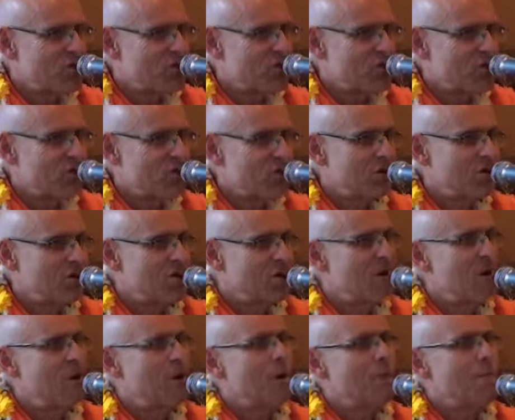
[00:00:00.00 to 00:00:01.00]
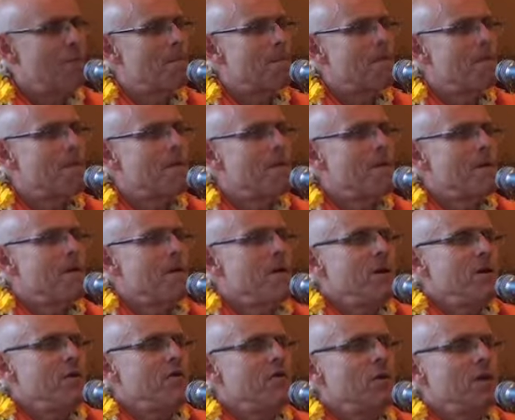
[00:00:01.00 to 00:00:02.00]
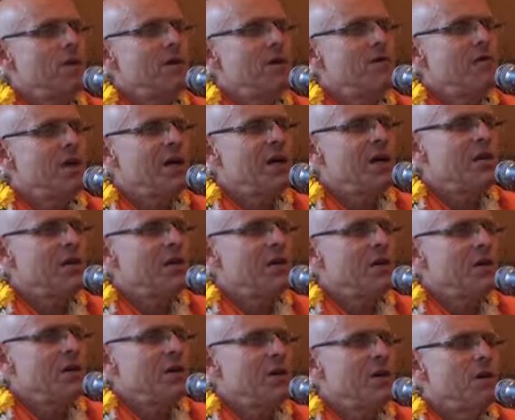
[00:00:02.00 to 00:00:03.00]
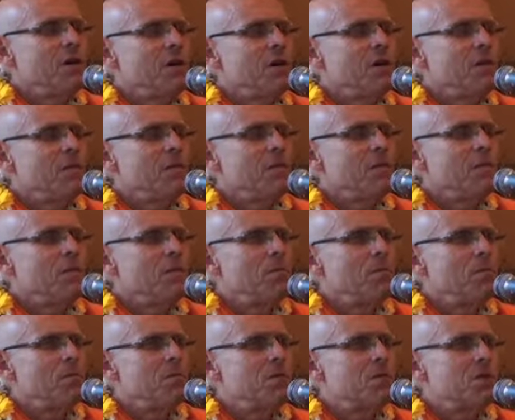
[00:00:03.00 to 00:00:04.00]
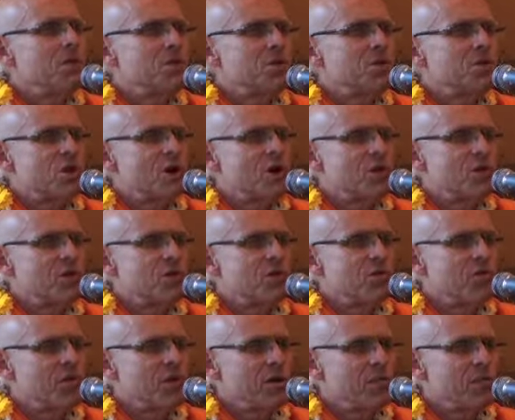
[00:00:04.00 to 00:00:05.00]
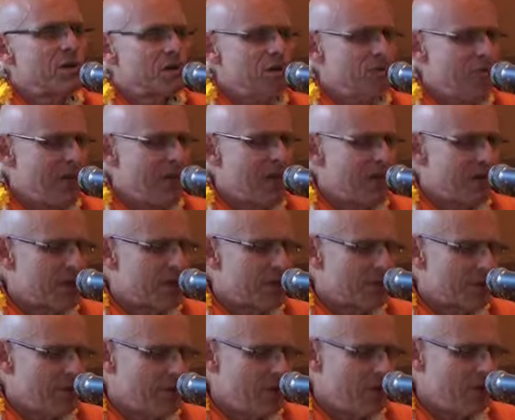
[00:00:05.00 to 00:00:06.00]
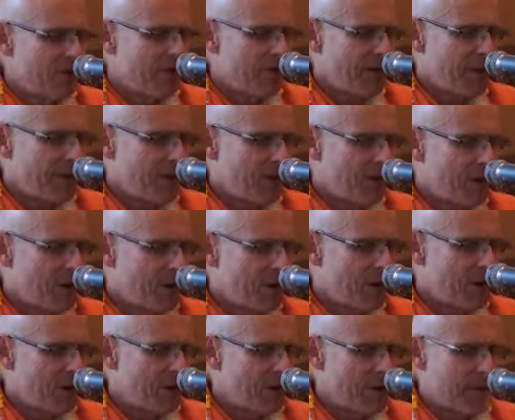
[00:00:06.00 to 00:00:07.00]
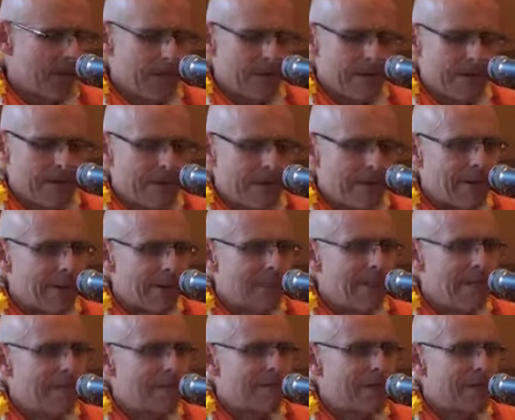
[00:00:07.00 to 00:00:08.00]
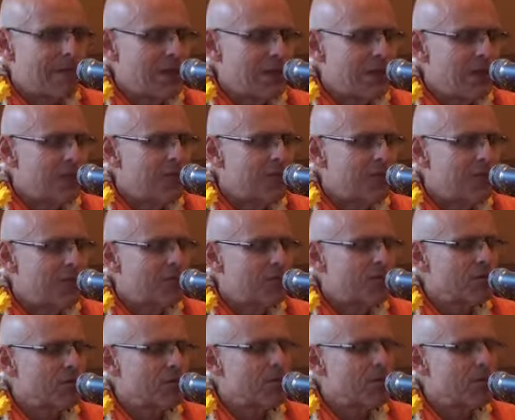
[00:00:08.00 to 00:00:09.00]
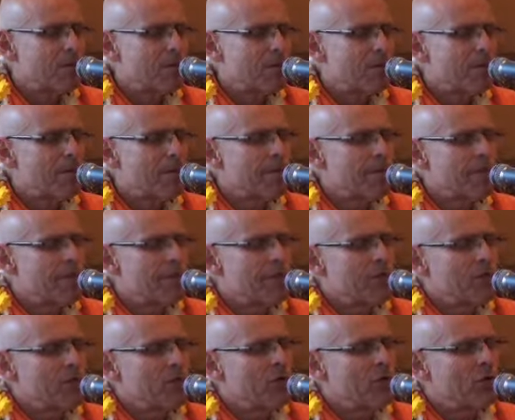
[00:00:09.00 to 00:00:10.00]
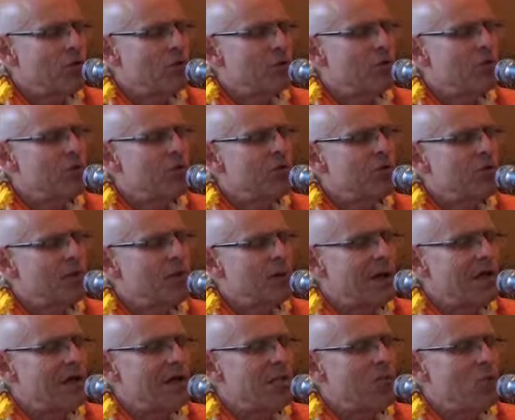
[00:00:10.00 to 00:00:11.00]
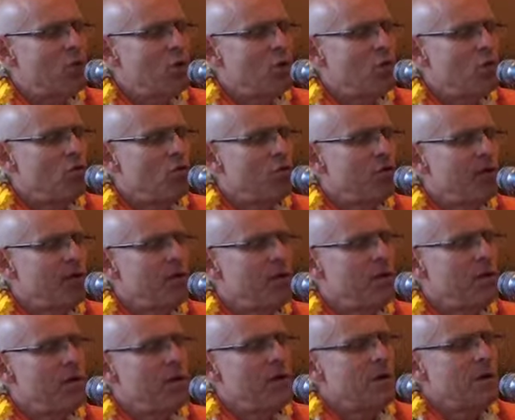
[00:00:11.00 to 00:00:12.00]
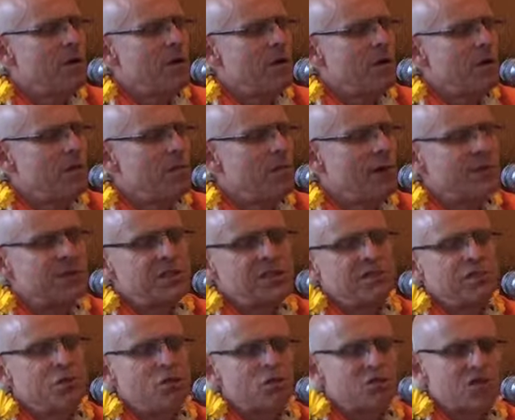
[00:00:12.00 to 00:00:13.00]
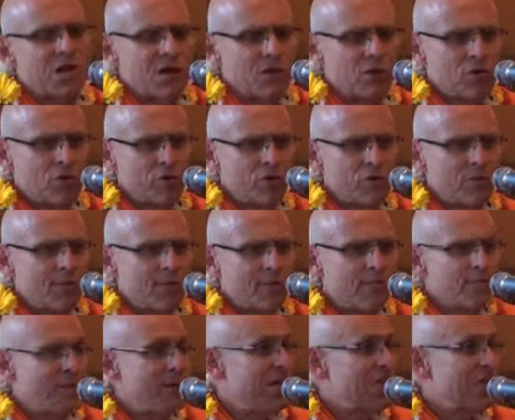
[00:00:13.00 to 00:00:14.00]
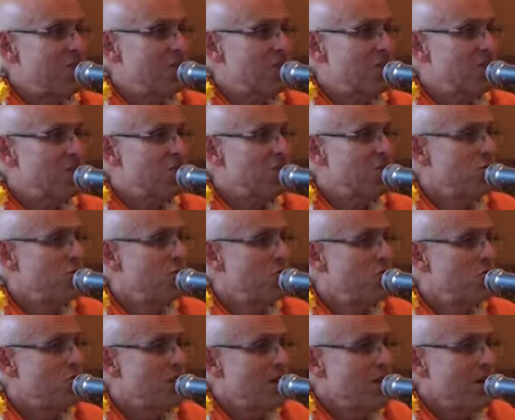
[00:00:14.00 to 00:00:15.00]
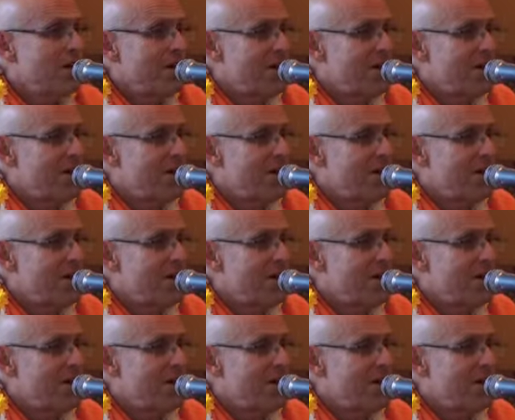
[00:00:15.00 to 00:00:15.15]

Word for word: song. So like that, uh, these acharyas are very much part of our uh, lives. So we respect them all. Then Bhaktivinoda Thakur, begins to